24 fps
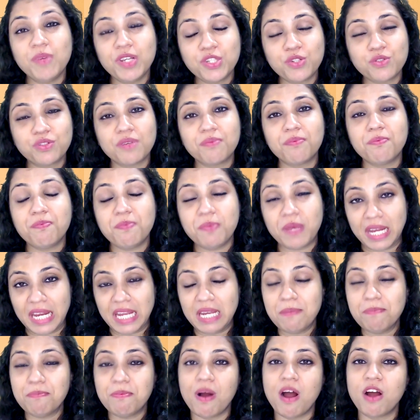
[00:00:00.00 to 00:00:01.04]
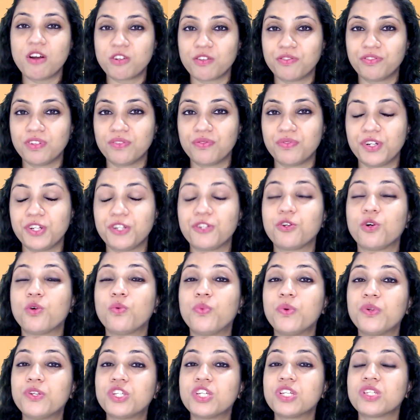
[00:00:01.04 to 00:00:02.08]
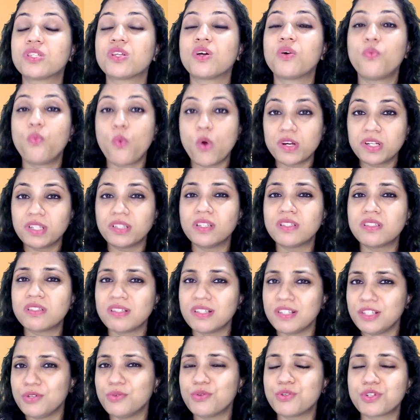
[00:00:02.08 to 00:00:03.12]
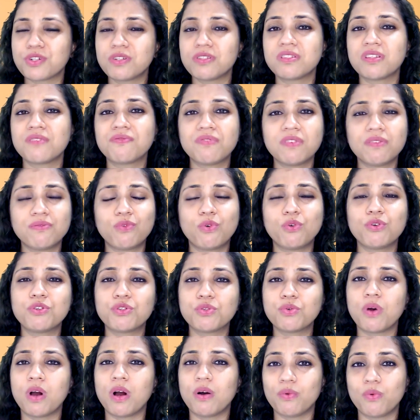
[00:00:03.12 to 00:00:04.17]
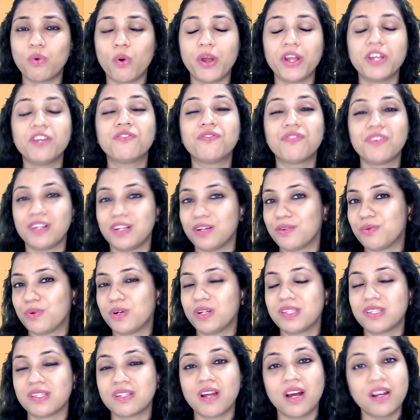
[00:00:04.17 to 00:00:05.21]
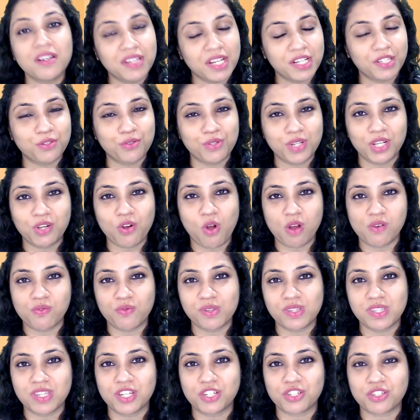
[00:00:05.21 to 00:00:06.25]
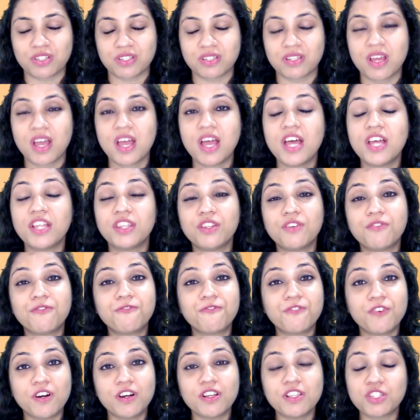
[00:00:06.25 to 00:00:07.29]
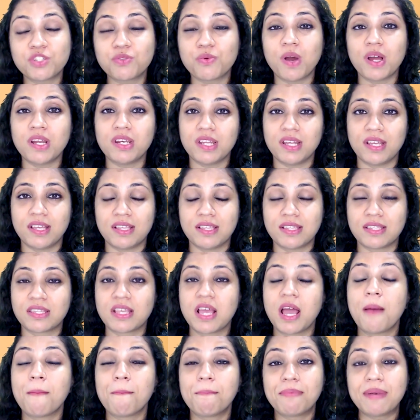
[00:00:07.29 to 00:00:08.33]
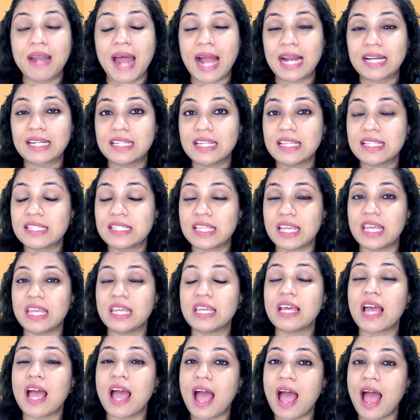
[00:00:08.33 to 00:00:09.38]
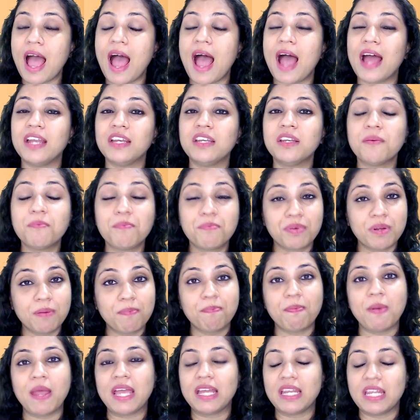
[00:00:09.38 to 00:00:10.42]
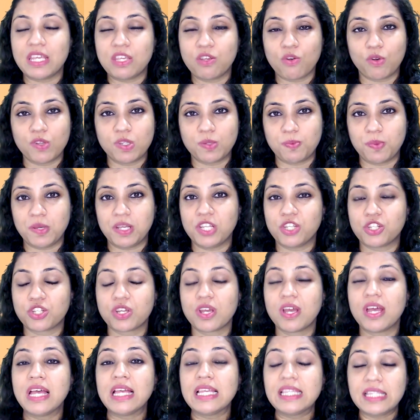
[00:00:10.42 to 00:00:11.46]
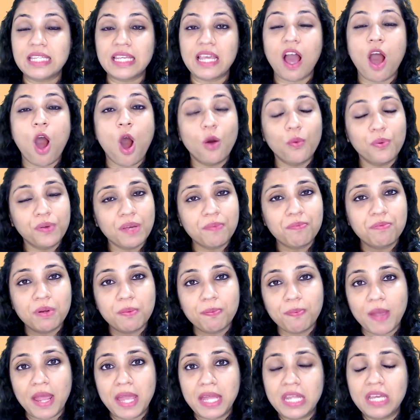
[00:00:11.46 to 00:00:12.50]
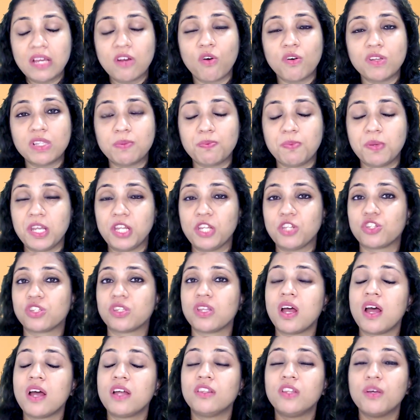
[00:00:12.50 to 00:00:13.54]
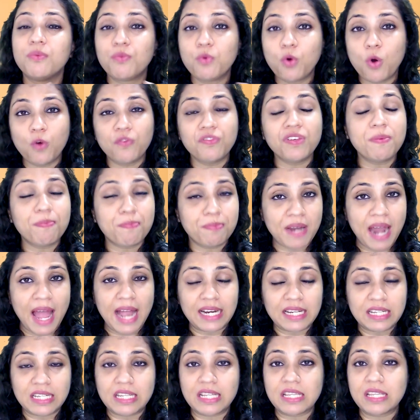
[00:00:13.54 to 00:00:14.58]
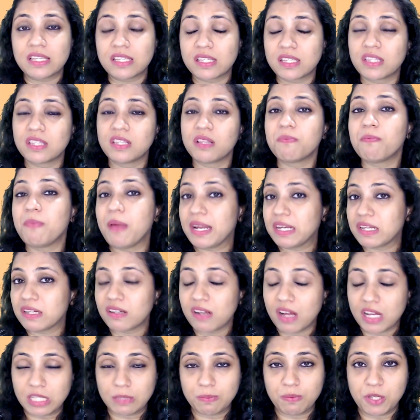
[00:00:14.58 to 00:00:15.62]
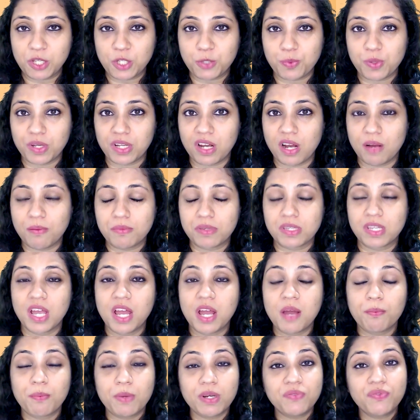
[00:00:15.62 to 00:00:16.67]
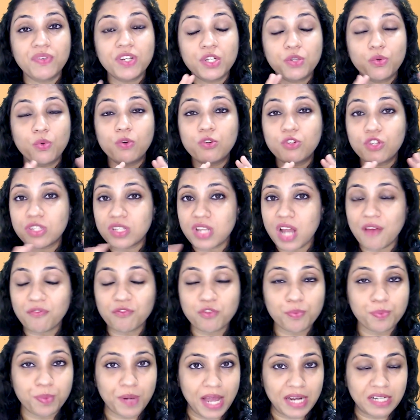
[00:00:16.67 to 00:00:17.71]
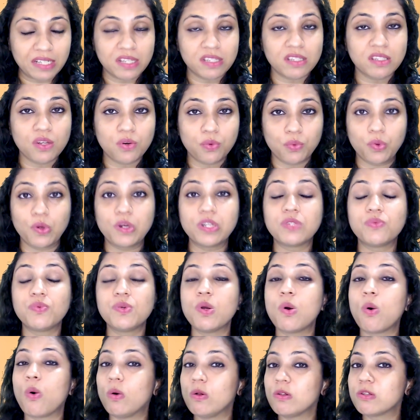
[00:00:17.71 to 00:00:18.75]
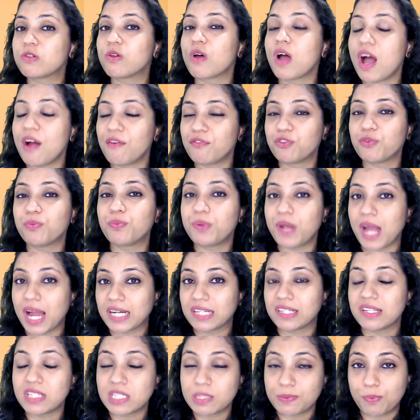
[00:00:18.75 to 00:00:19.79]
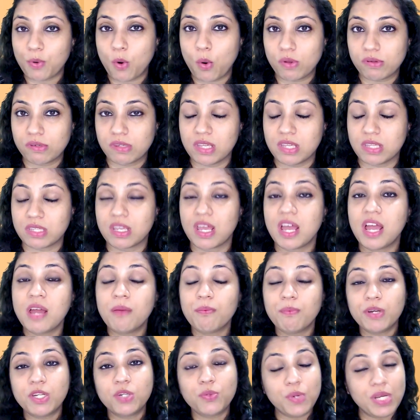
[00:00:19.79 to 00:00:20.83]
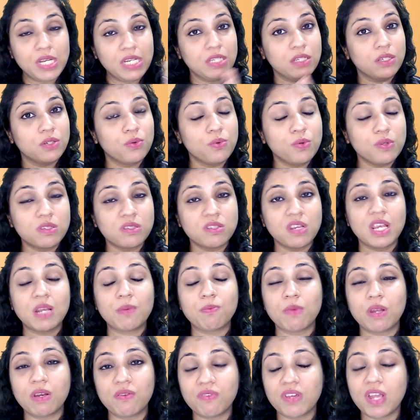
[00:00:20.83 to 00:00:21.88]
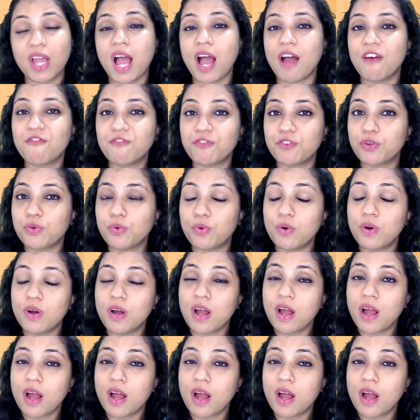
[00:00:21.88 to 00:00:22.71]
to the main part of the video, which is what are the solutions if we want to avoid filler words in our day-to-day conversation. The first one is practicing and preparing your speech. See, how we are preparing our speech, the more we practice, the better our speech becomes. But we don't just have to practice the words, we also have to practice pauses. Between two statements, we have to